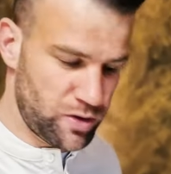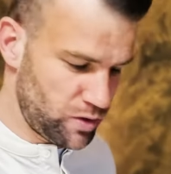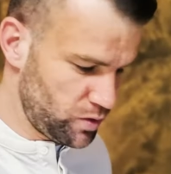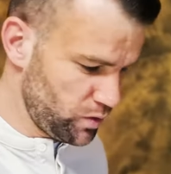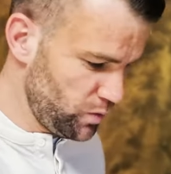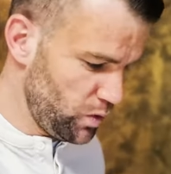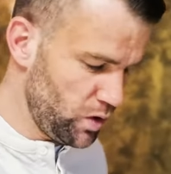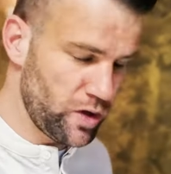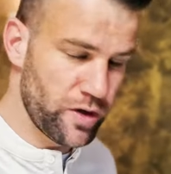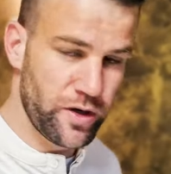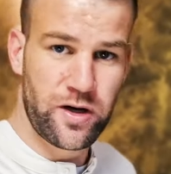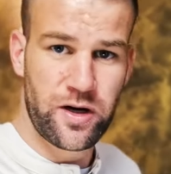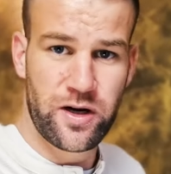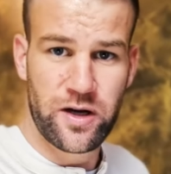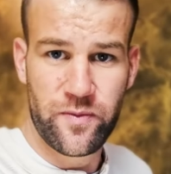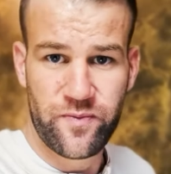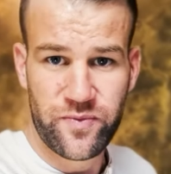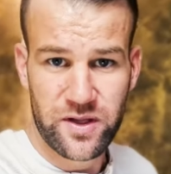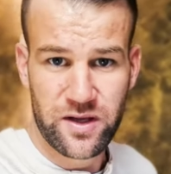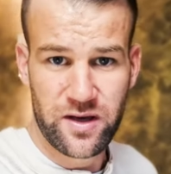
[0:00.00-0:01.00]
to work
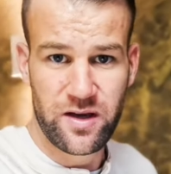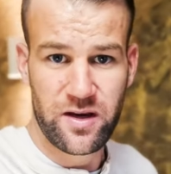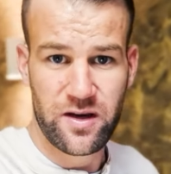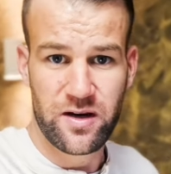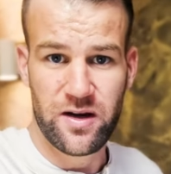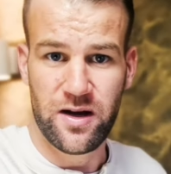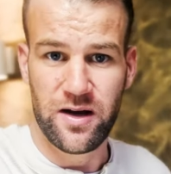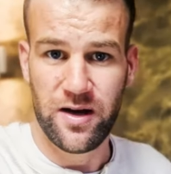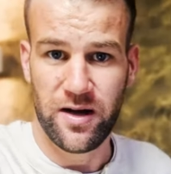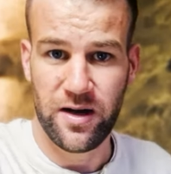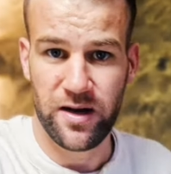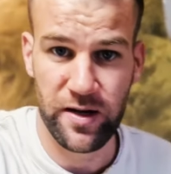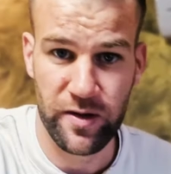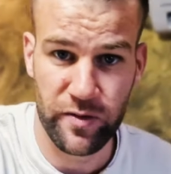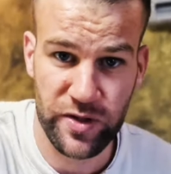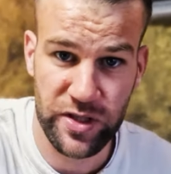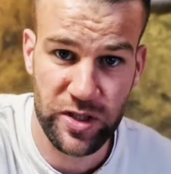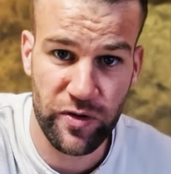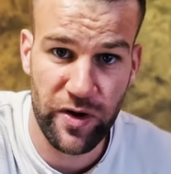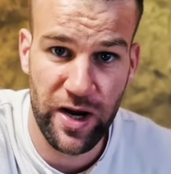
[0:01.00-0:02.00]
in uh,
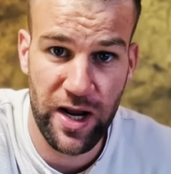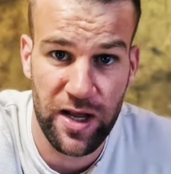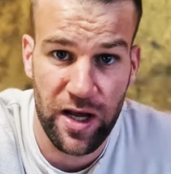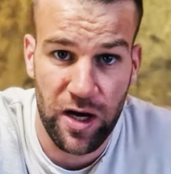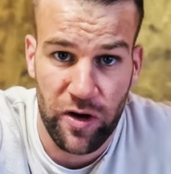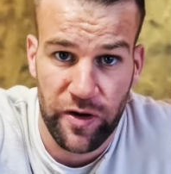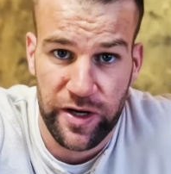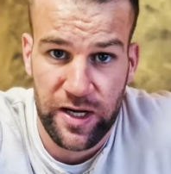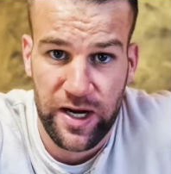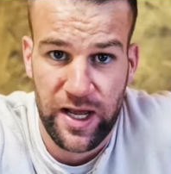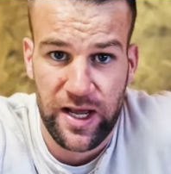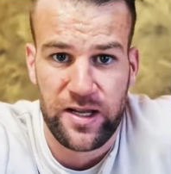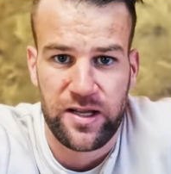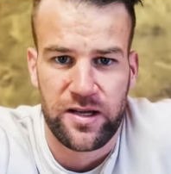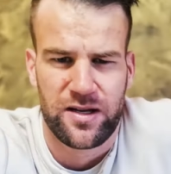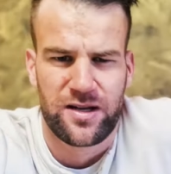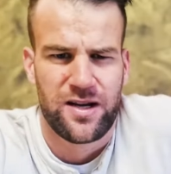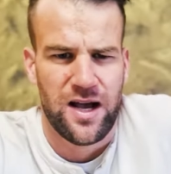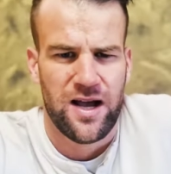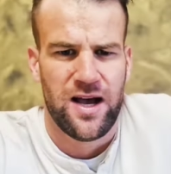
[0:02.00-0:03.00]
Australia or in
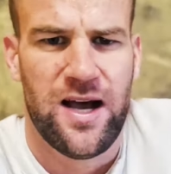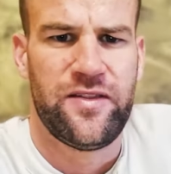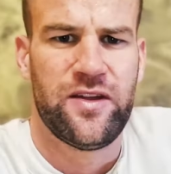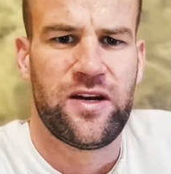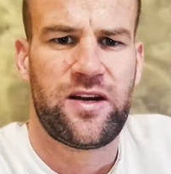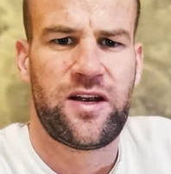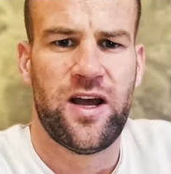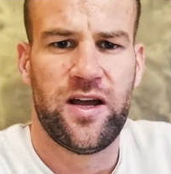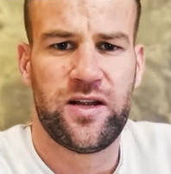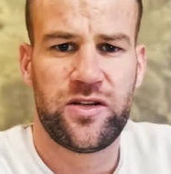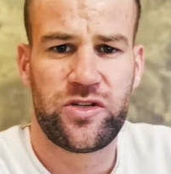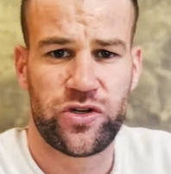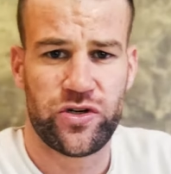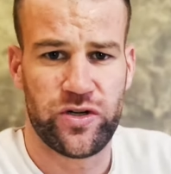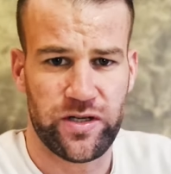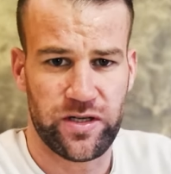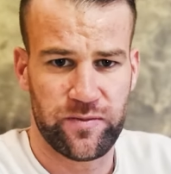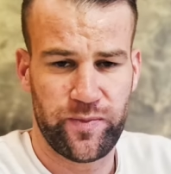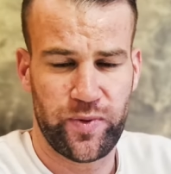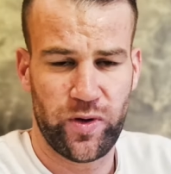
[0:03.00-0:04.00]
any other
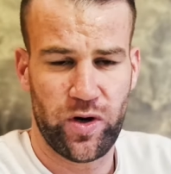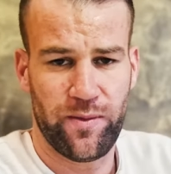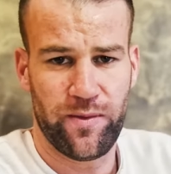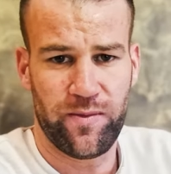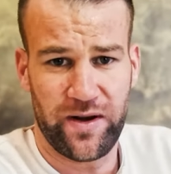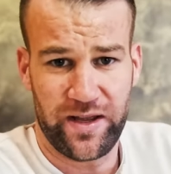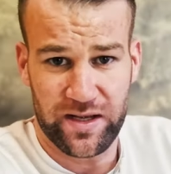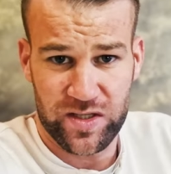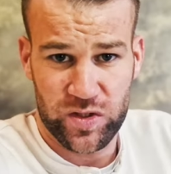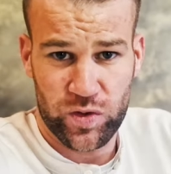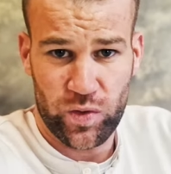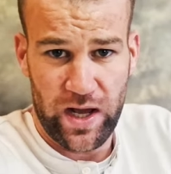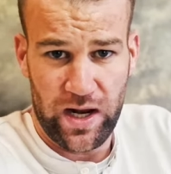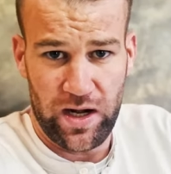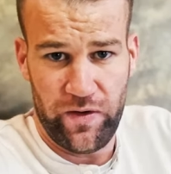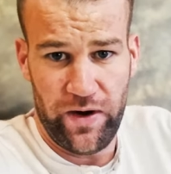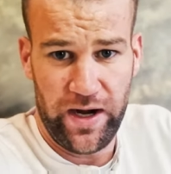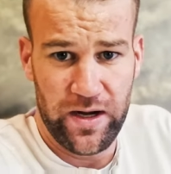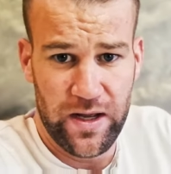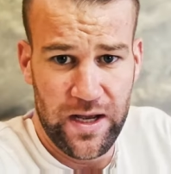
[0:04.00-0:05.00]
country, probably as well,
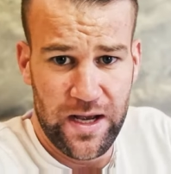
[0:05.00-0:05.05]
right?